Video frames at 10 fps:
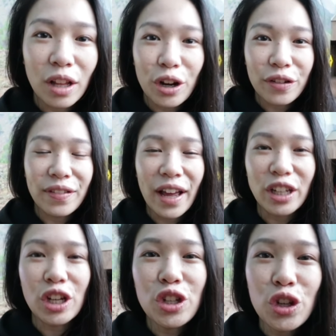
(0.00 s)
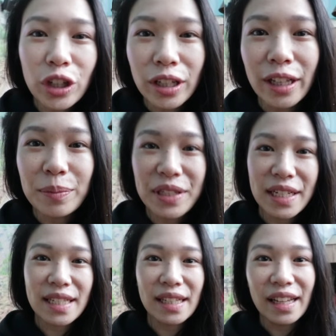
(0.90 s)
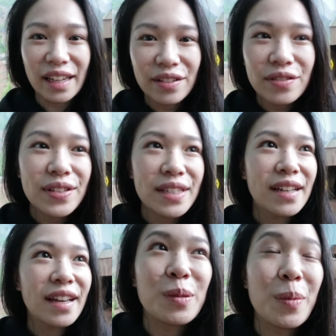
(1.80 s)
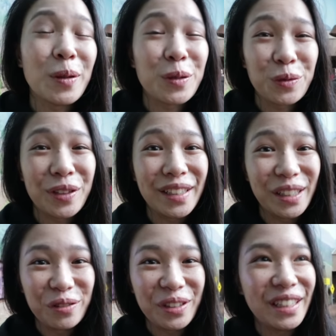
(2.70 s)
A lot of like eucalyptus leaves. It smells really,